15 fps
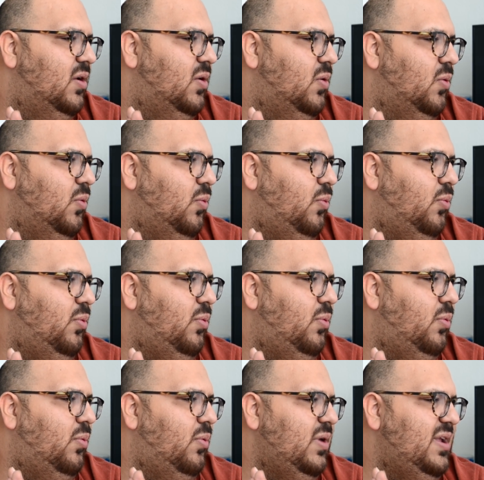
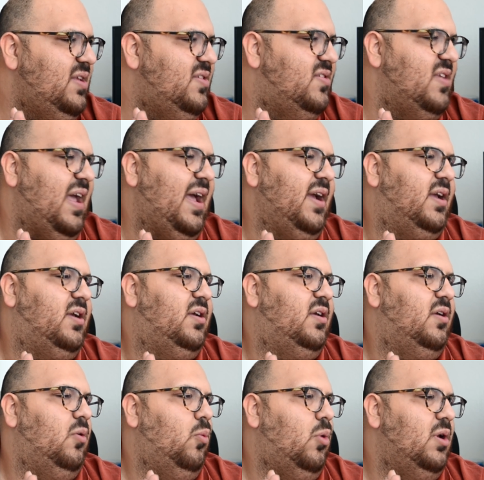Rizek
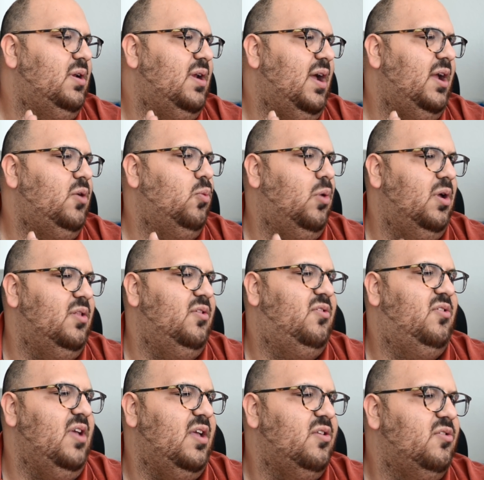191
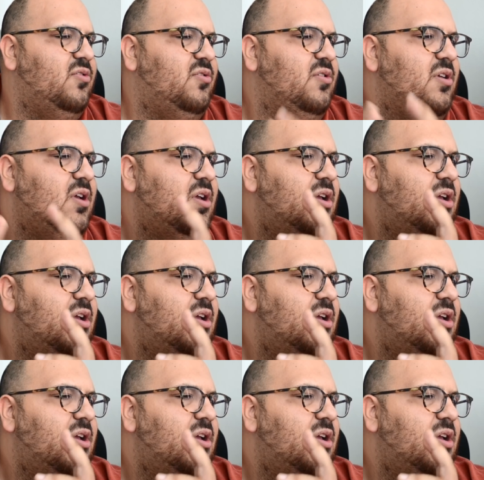says,